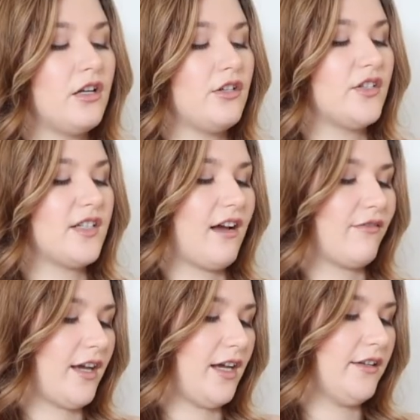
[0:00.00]
used to have
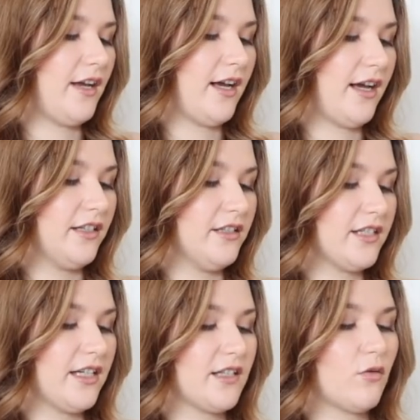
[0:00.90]
that in there, and
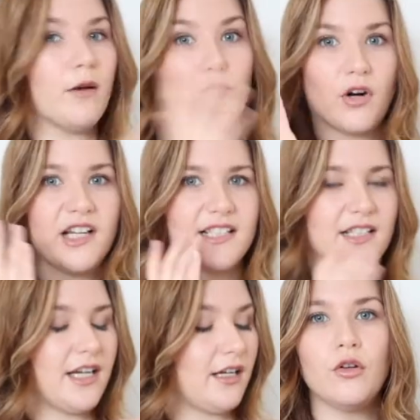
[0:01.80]
it's quite
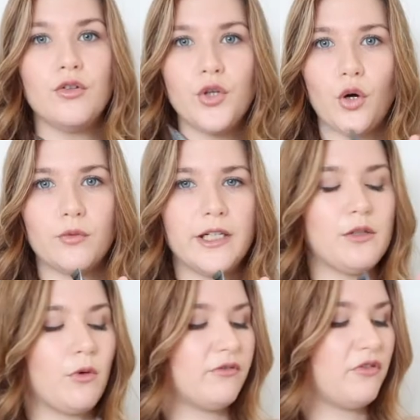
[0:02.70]
brightening. Not really
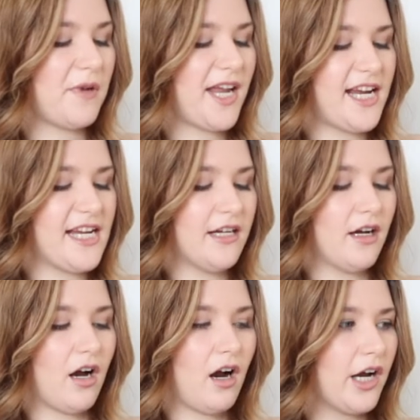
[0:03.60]
one for me.
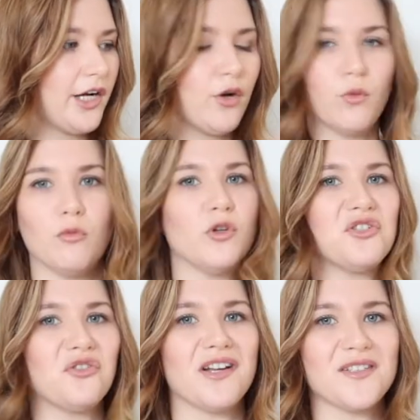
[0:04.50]
I know what
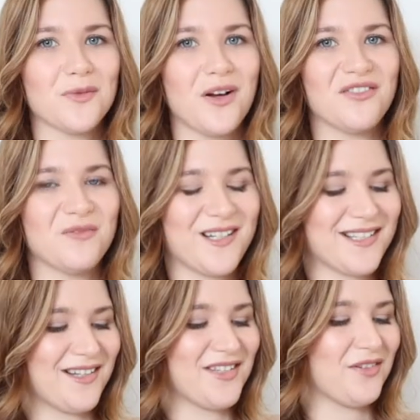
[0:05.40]
moisturizers work for my
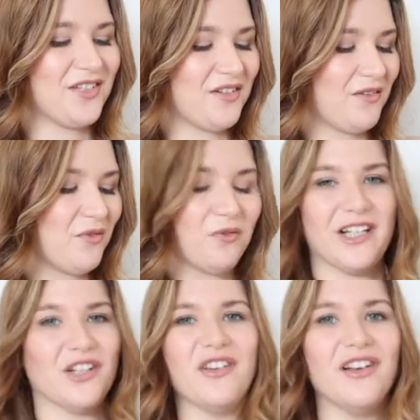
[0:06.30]
skin, so I'm not
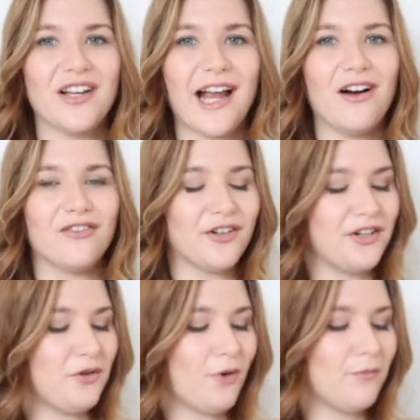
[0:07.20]
really on the lookout for a
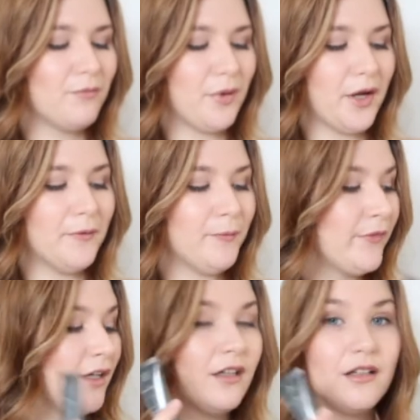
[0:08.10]
new one, but
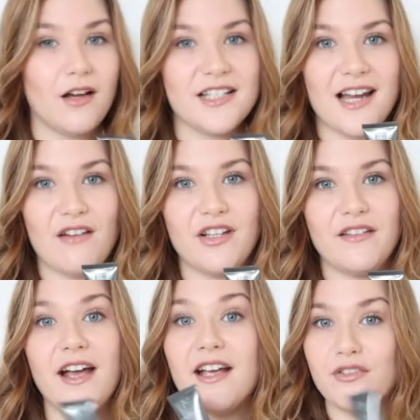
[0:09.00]
nice to have in
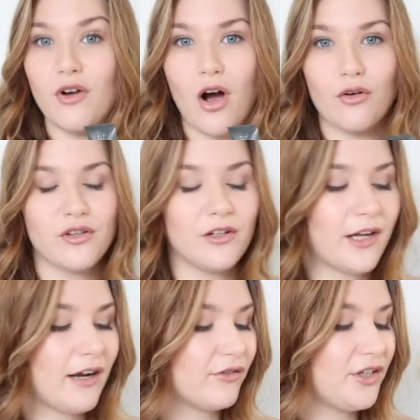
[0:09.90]
there if you are on the
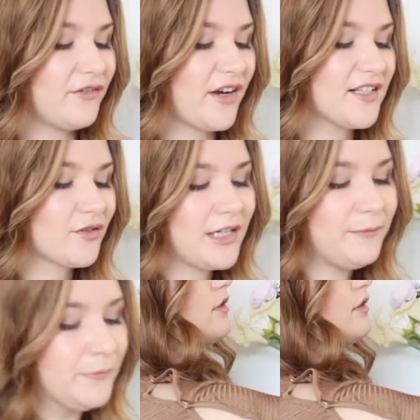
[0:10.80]
lookout for a new face cream.